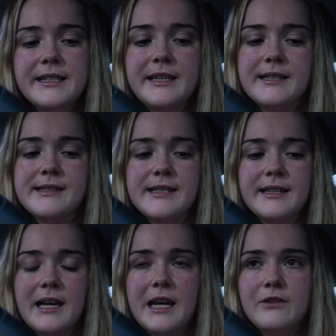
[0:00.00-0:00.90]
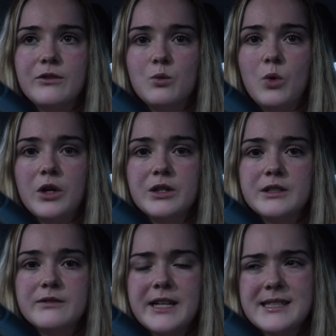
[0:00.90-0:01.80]
is they have
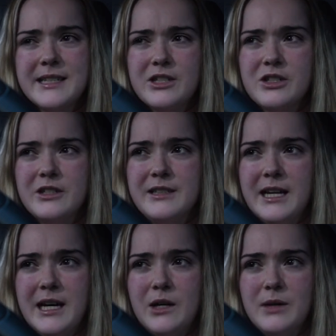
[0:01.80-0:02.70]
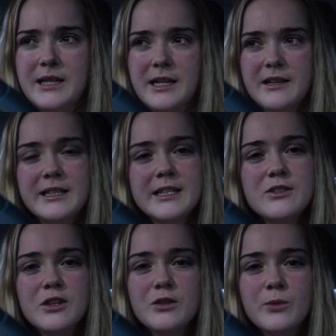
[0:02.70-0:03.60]
one vaccination now, and then I think in
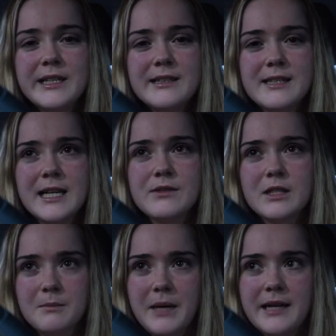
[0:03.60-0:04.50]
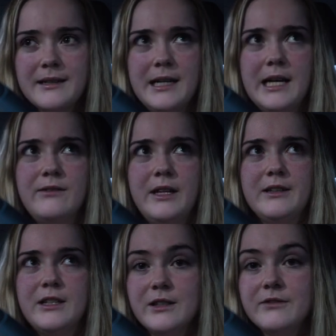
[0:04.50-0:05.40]
2 weeks they have to come back and have
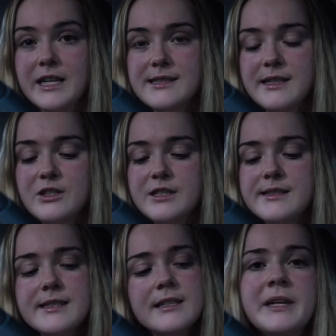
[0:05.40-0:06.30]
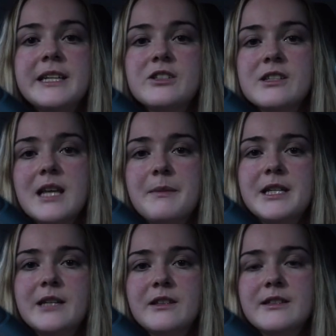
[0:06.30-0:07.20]
like the other vaccinations. But he's just let me
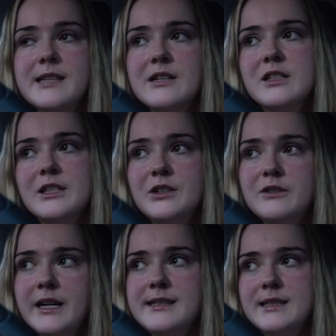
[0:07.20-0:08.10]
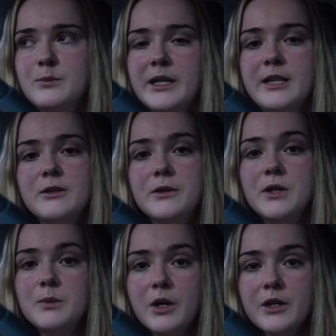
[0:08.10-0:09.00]
know that there's actually a new vaccine where they do it
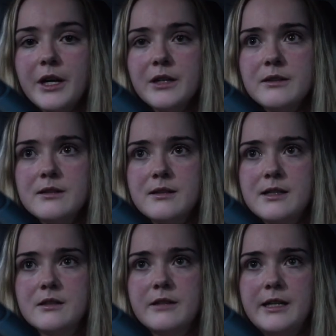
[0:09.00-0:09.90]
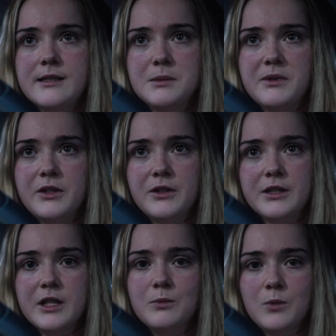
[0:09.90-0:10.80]
all in one go, so that's great. So we've only got to
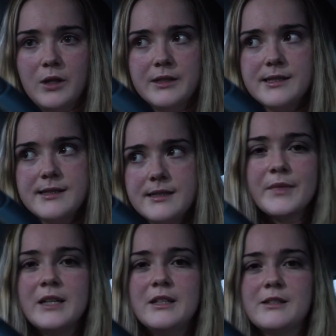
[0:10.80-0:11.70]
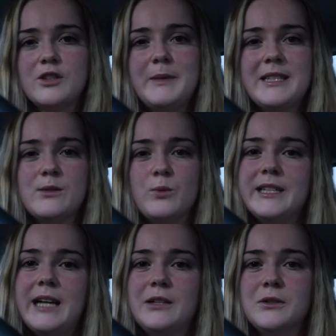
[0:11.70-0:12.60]
come once. Sorry about this
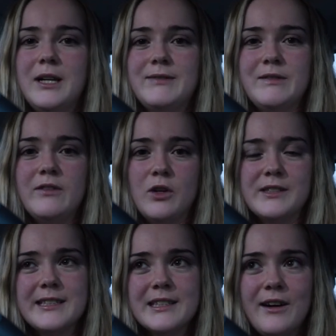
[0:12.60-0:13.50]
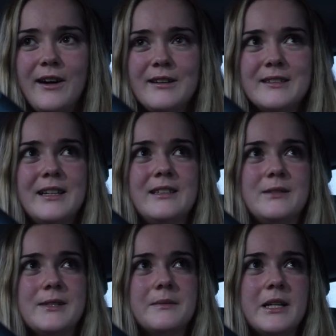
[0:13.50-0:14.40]
weird angle, I've never vlogged in the car, and
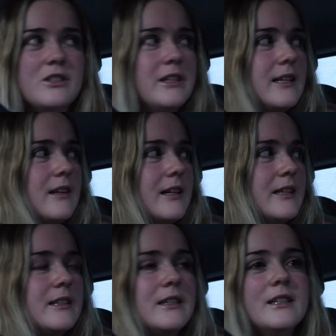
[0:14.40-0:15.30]
I was imagining like